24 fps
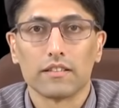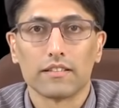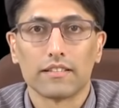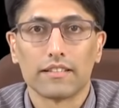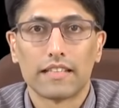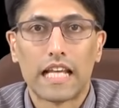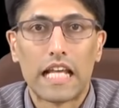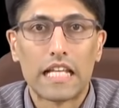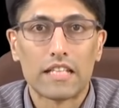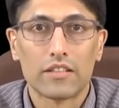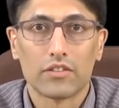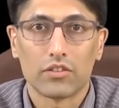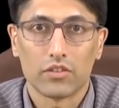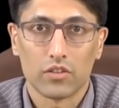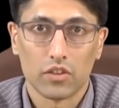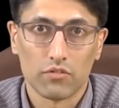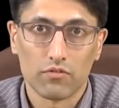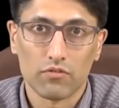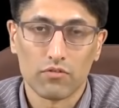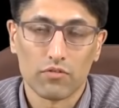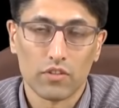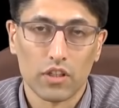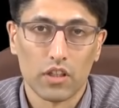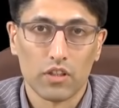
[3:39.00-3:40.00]
sense
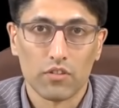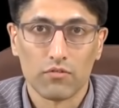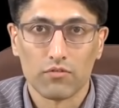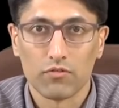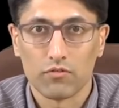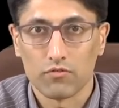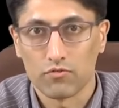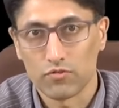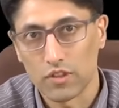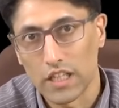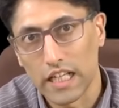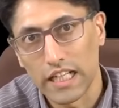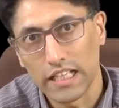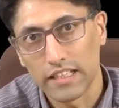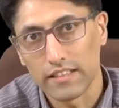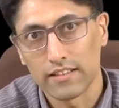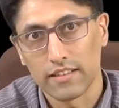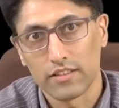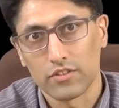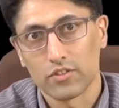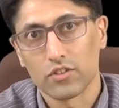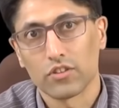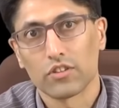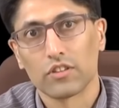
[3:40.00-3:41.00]
of
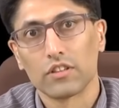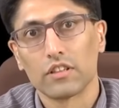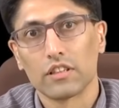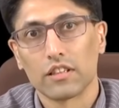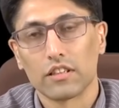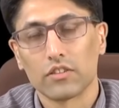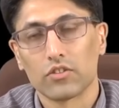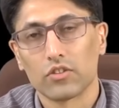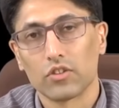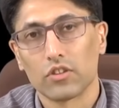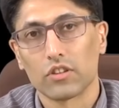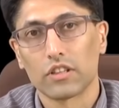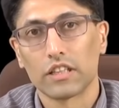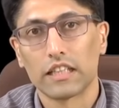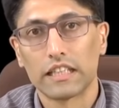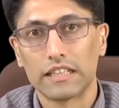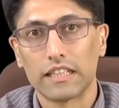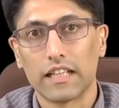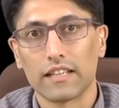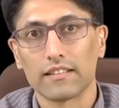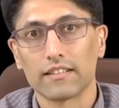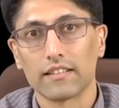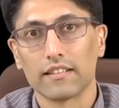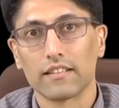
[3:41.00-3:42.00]
rights. It certainly
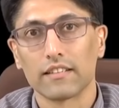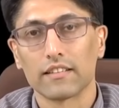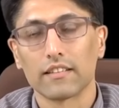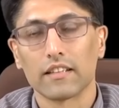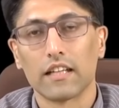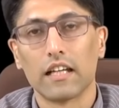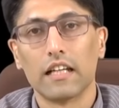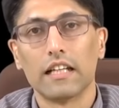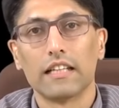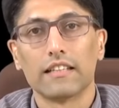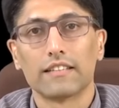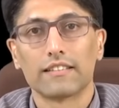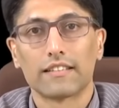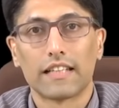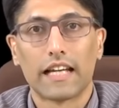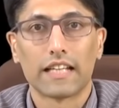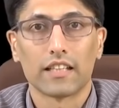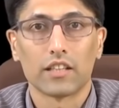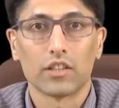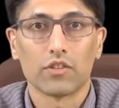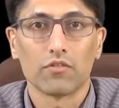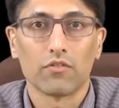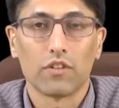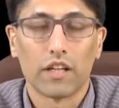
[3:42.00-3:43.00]
doesn't
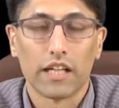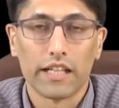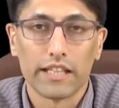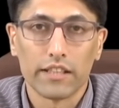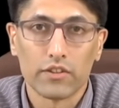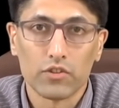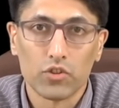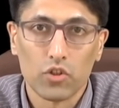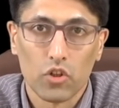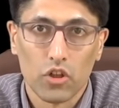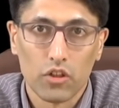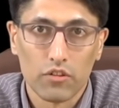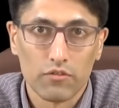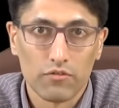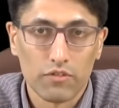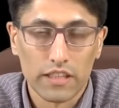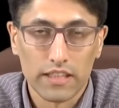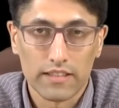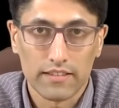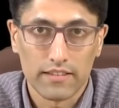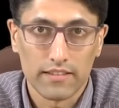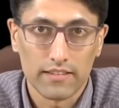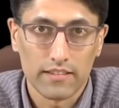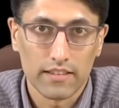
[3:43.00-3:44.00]
satisfy John
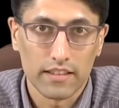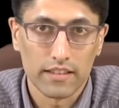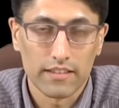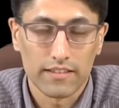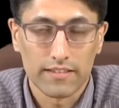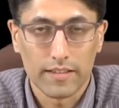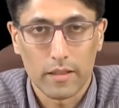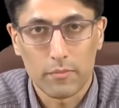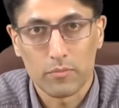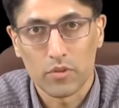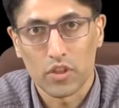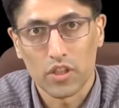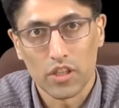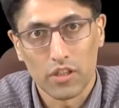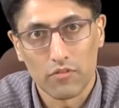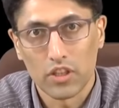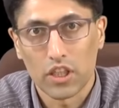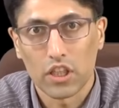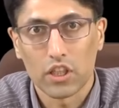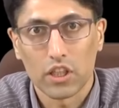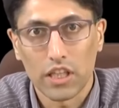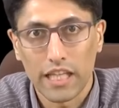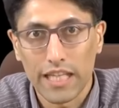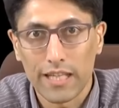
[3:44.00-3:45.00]
Finnis's conception of a
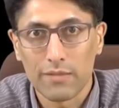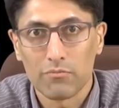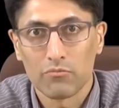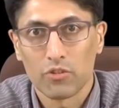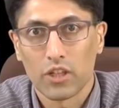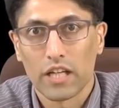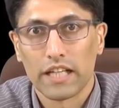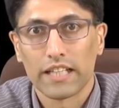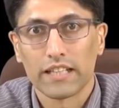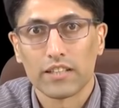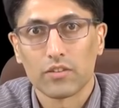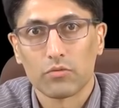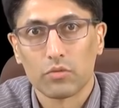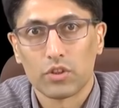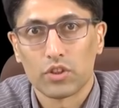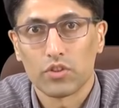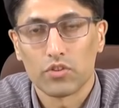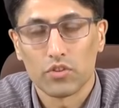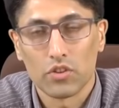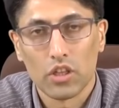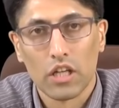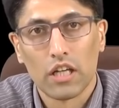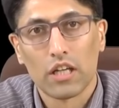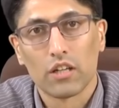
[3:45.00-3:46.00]
claim right, which
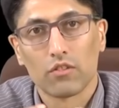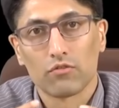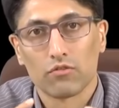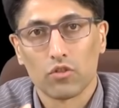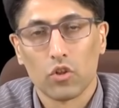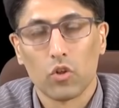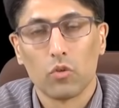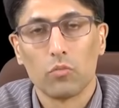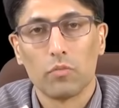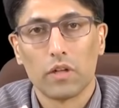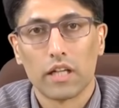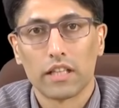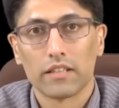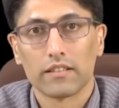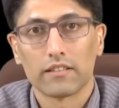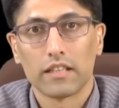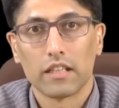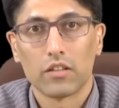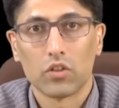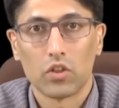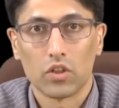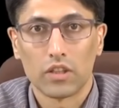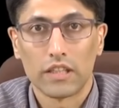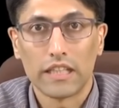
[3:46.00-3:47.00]
is robust
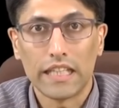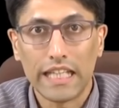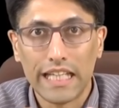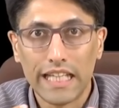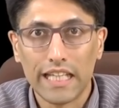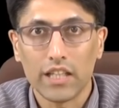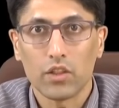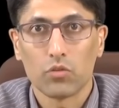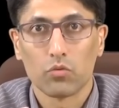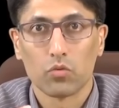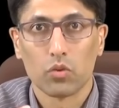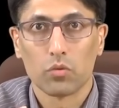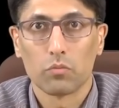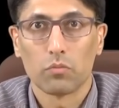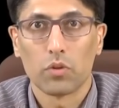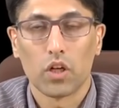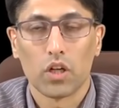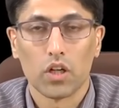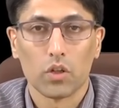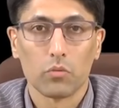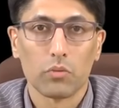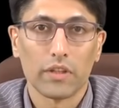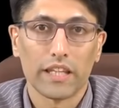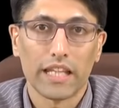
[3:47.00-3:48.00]
and on an equal
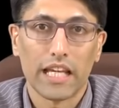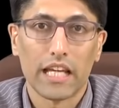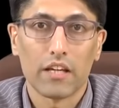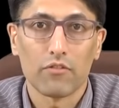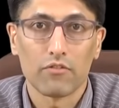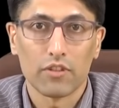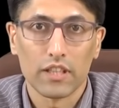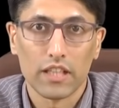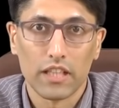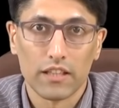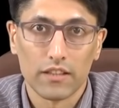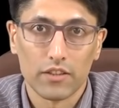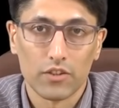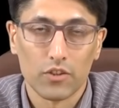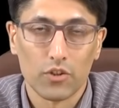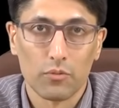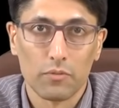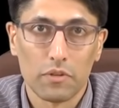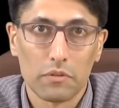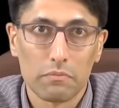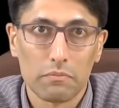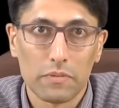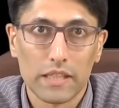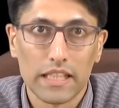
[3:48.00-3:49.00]
par with every other
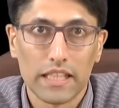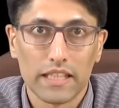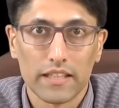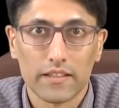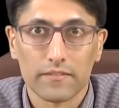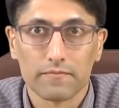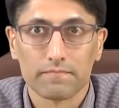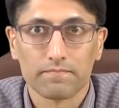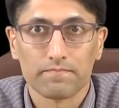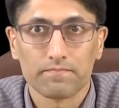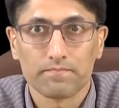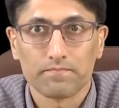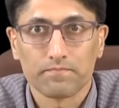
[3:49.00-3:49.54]
human being.